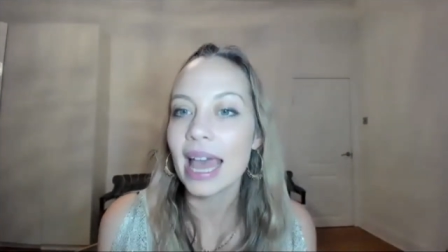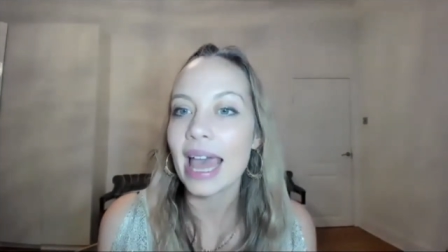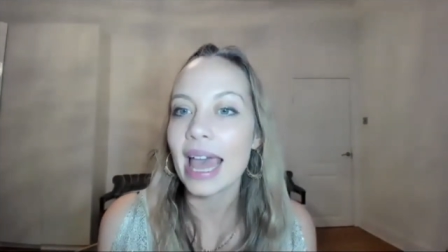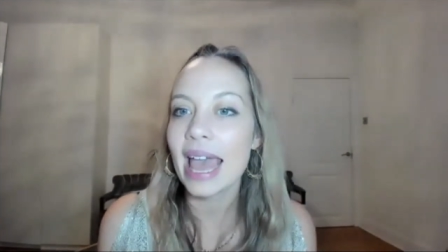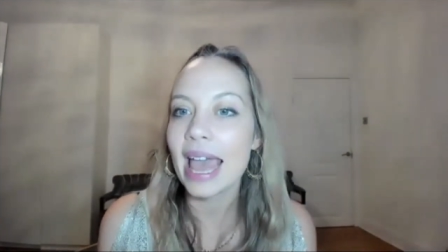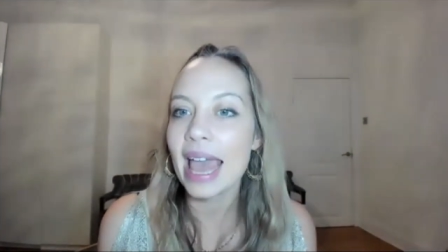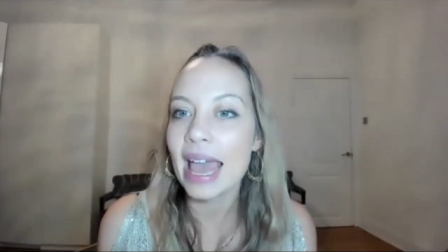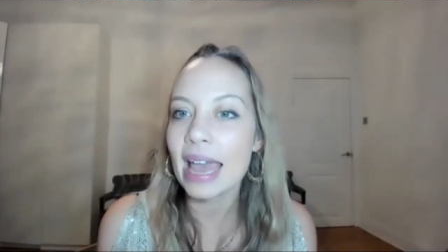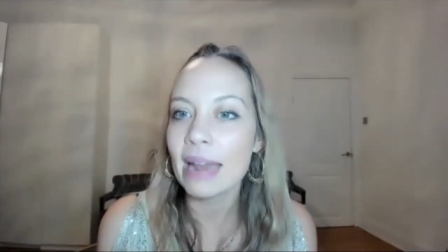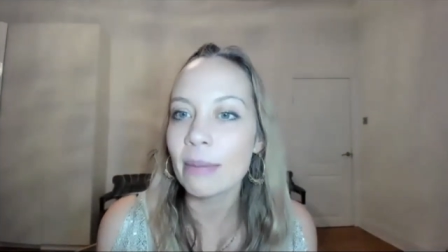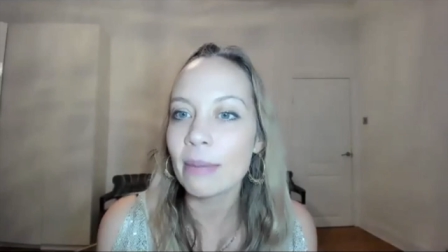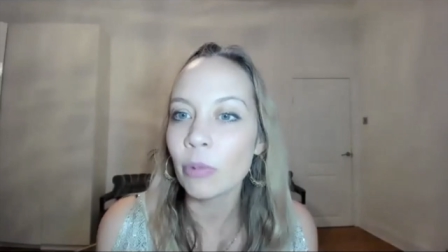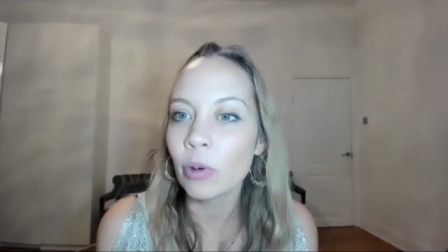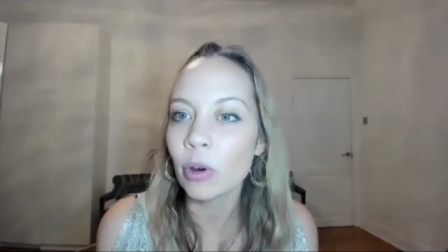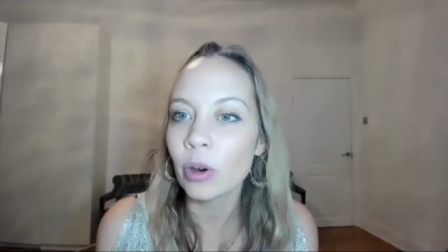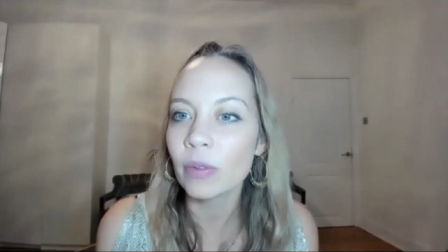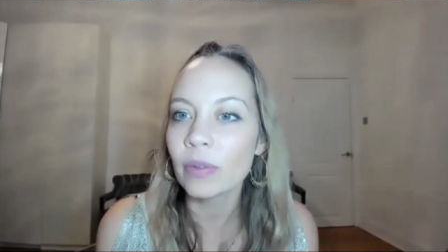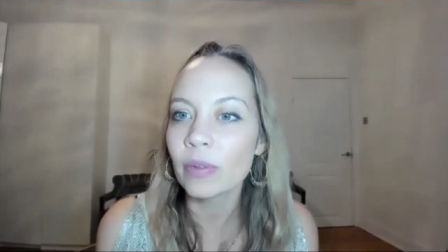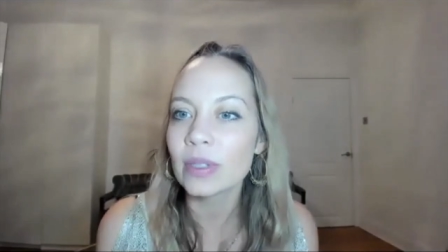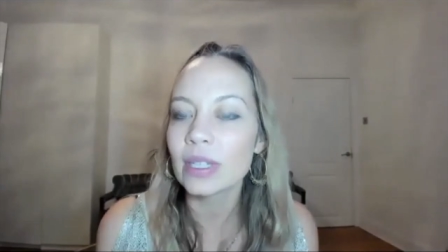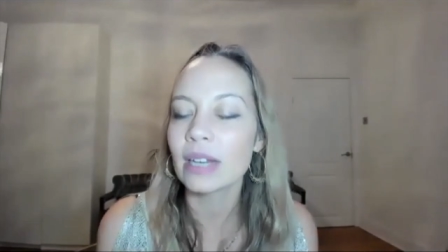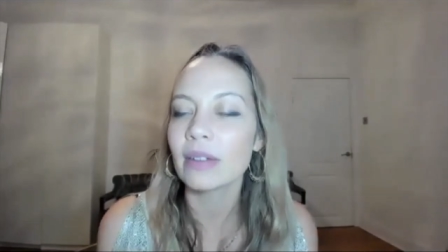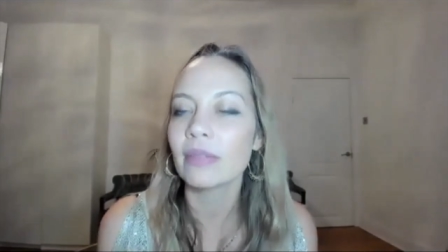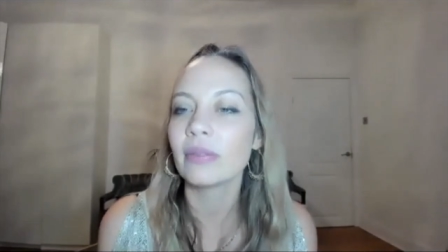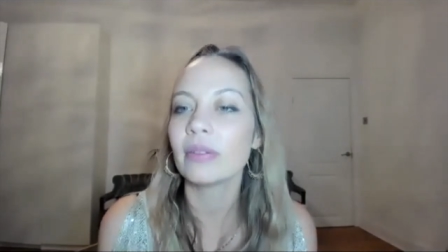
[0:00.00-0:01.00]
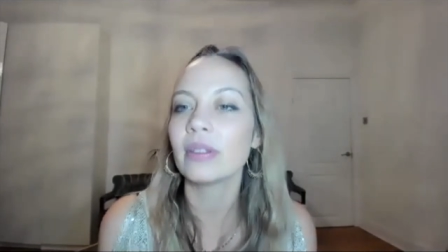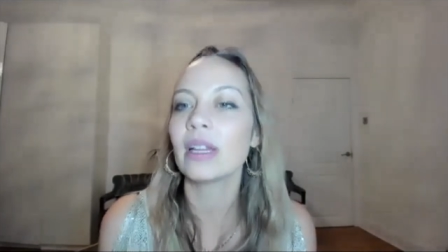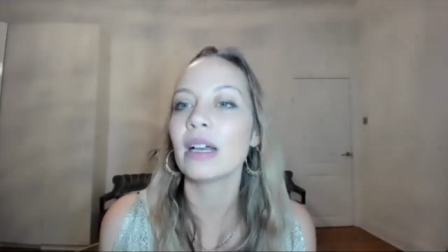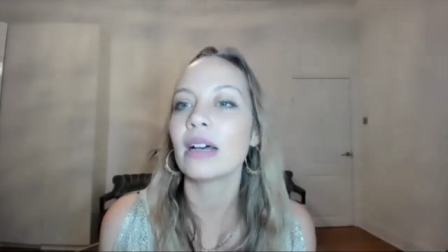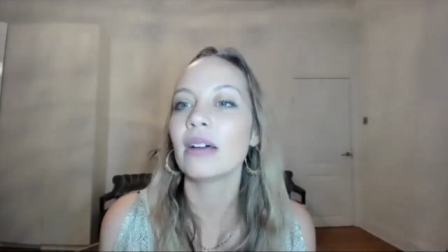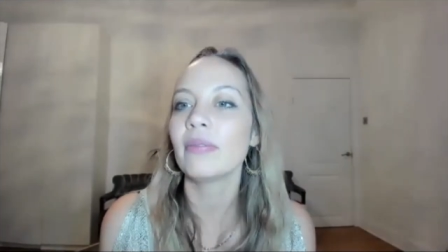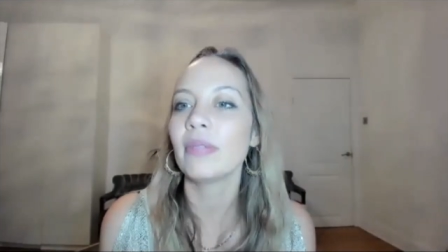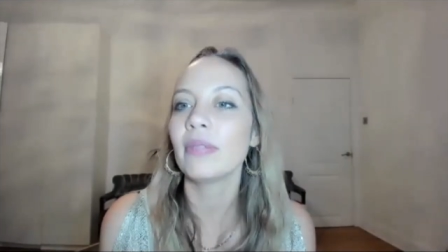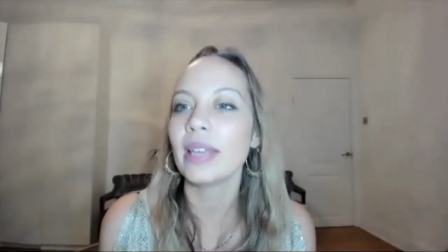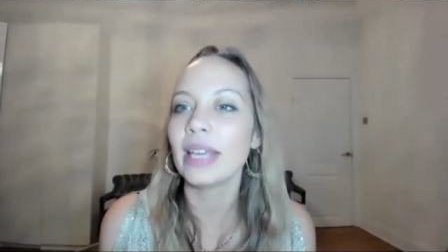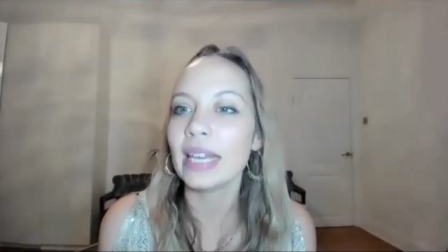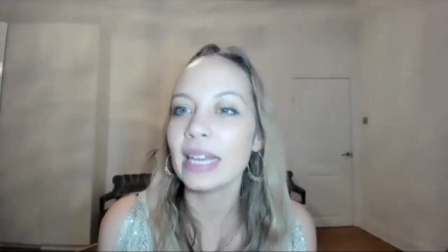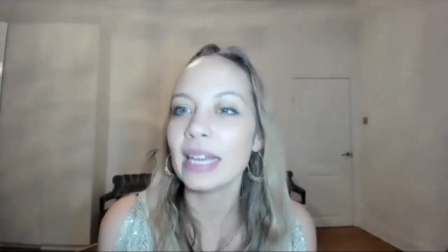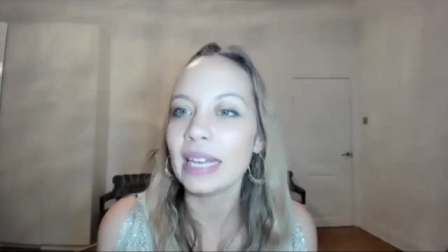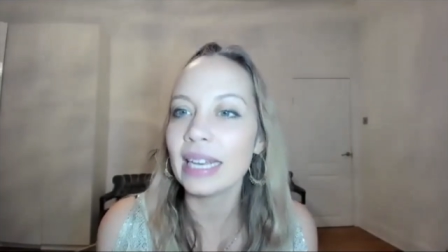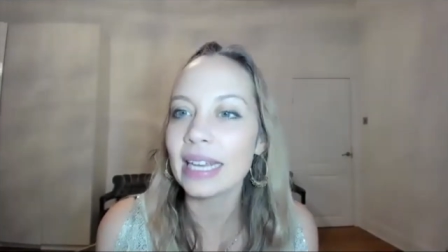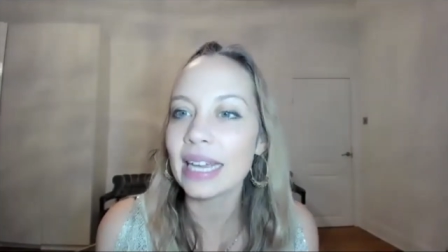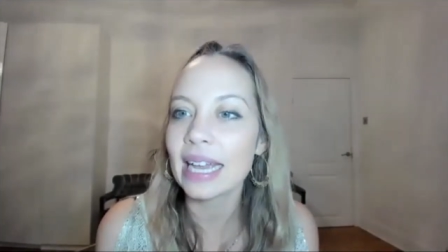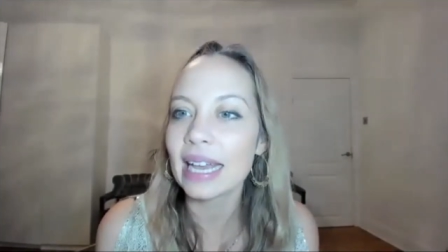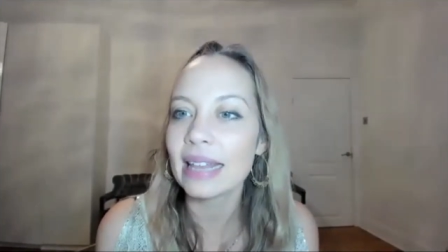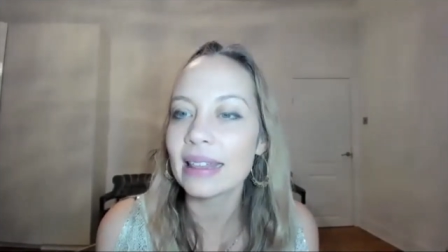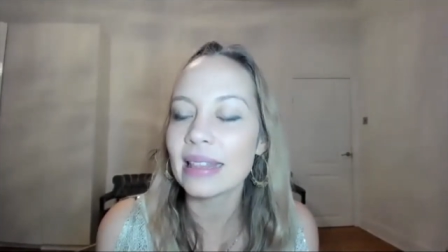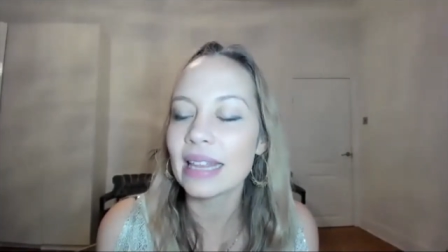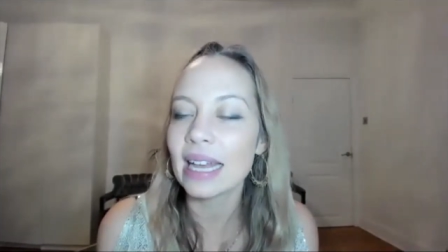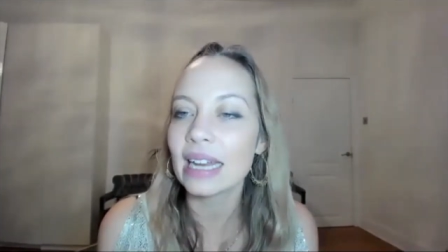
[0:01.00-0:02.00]
And more of self-love,
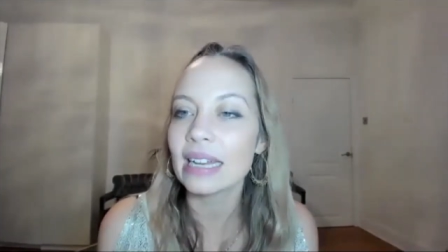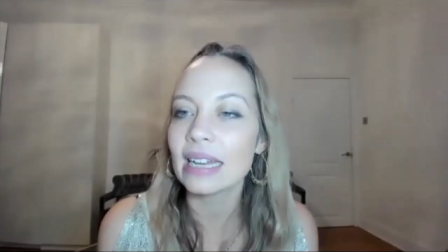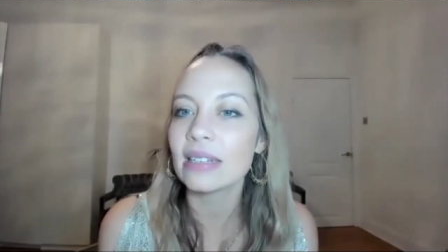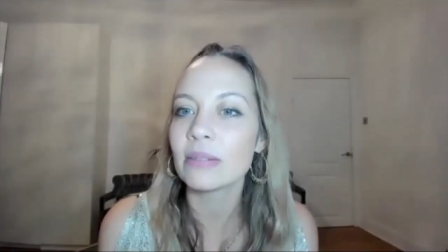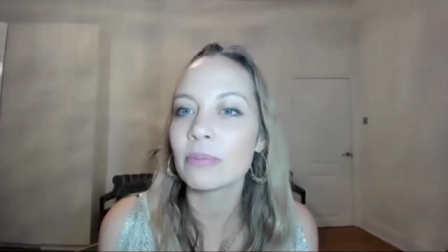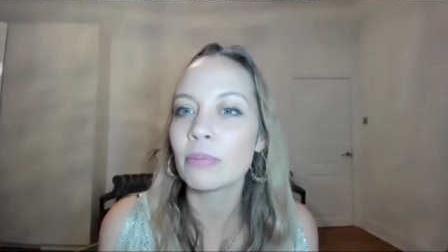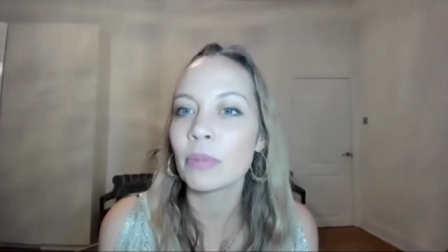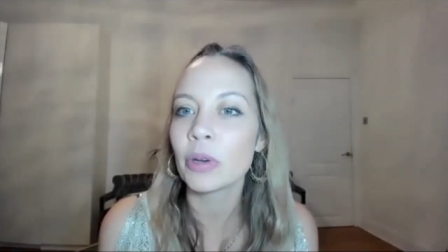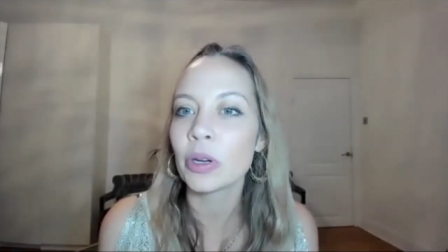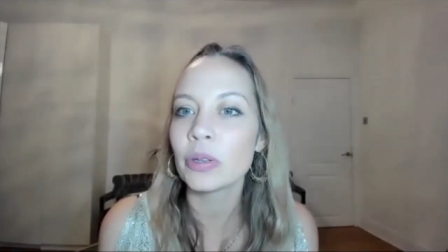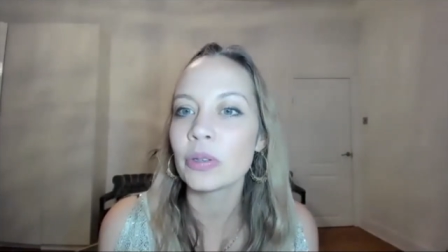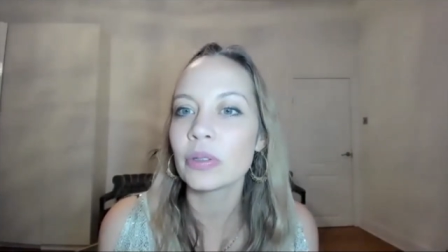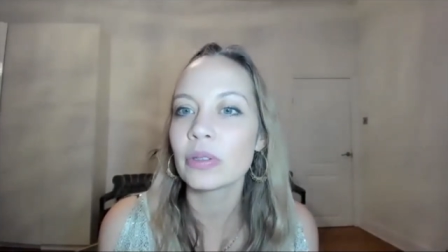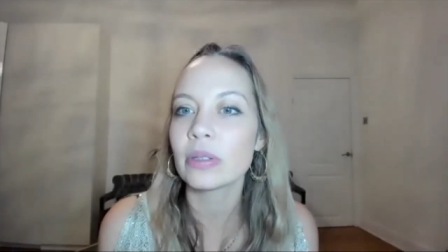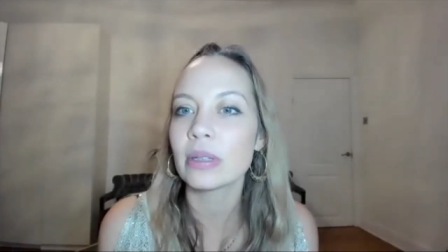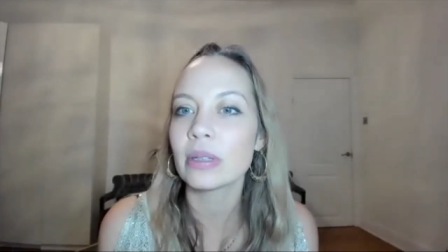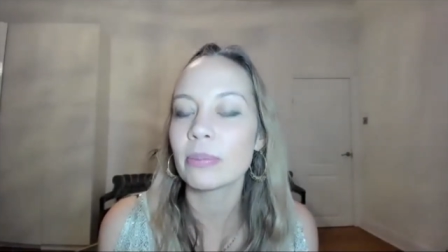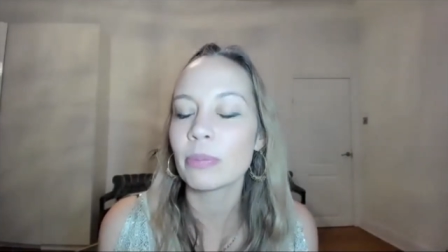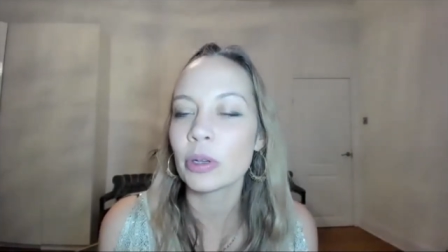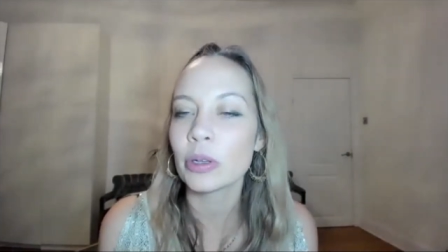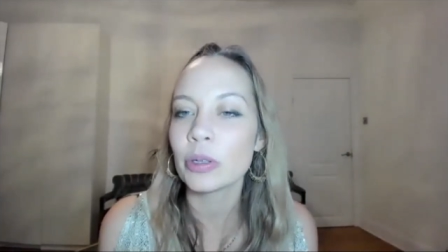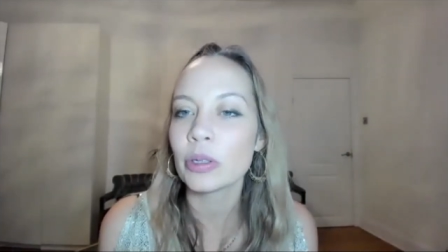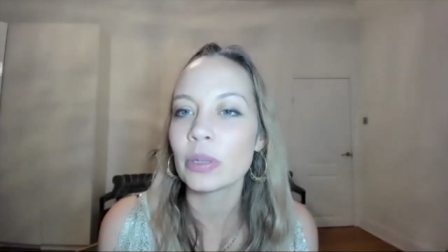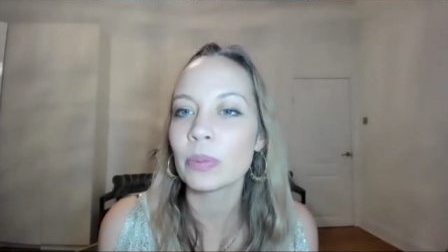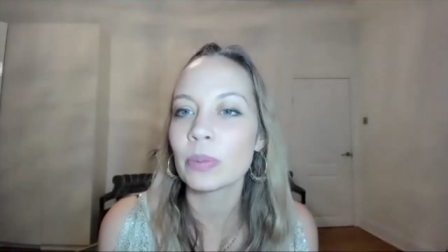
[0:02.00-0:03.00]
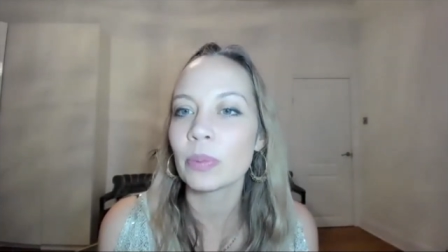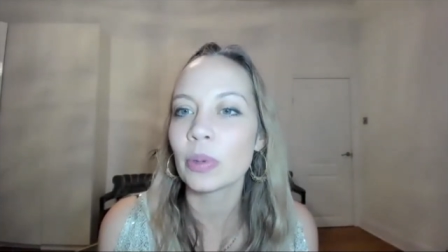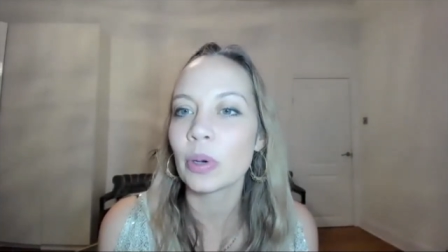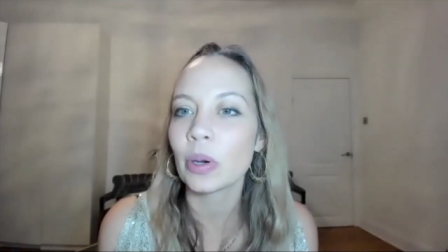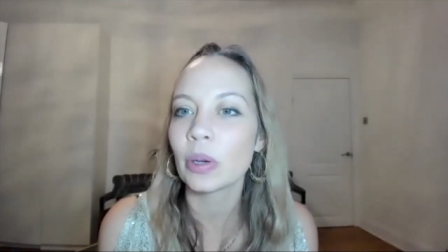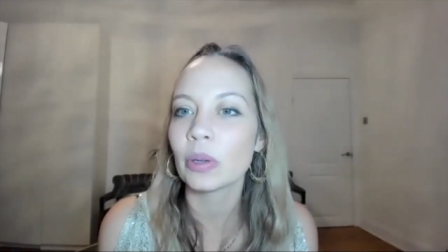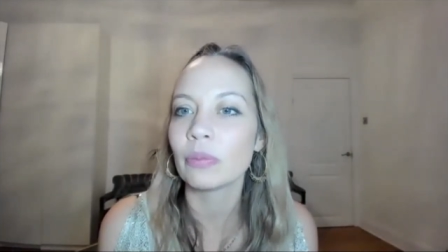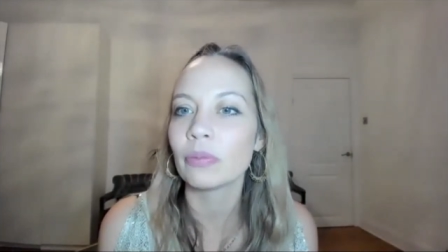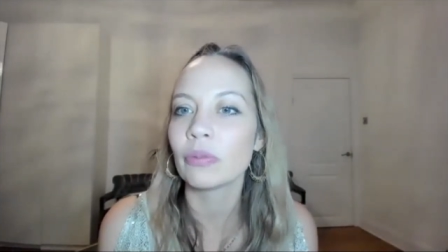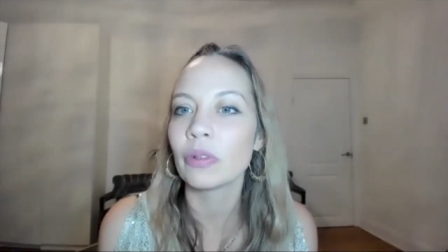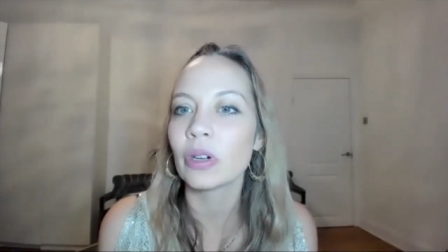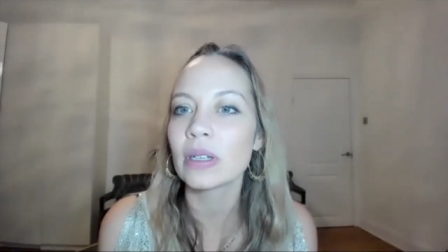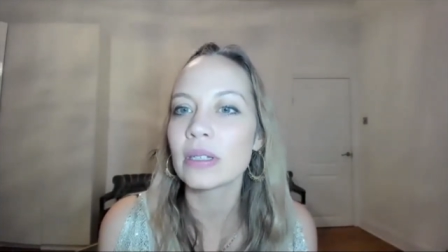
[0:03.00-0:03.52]
healing, and that is most important.